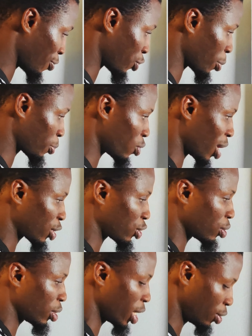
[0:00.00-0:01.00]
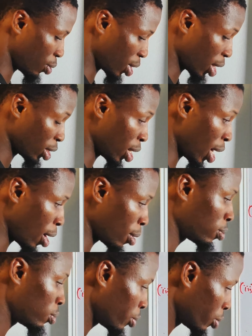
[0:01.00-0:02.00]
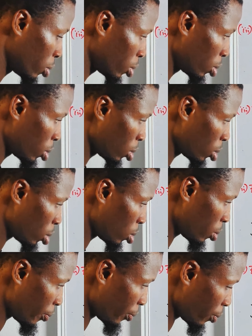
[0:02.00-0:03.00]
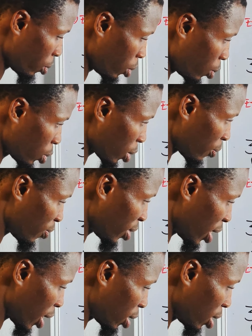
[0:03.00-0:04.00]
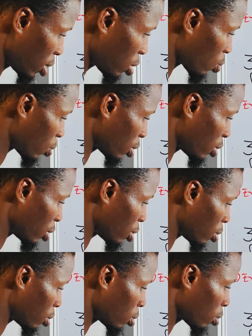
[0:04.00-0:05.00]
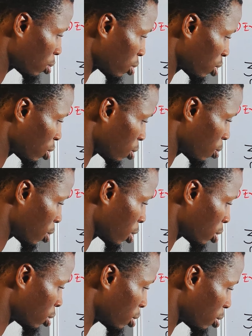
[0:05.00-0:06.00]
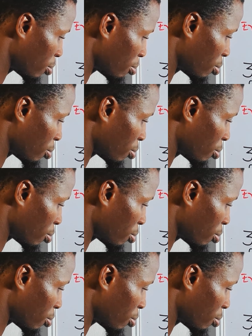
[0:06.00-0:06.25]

of subtraction that you can now do something like this: 1001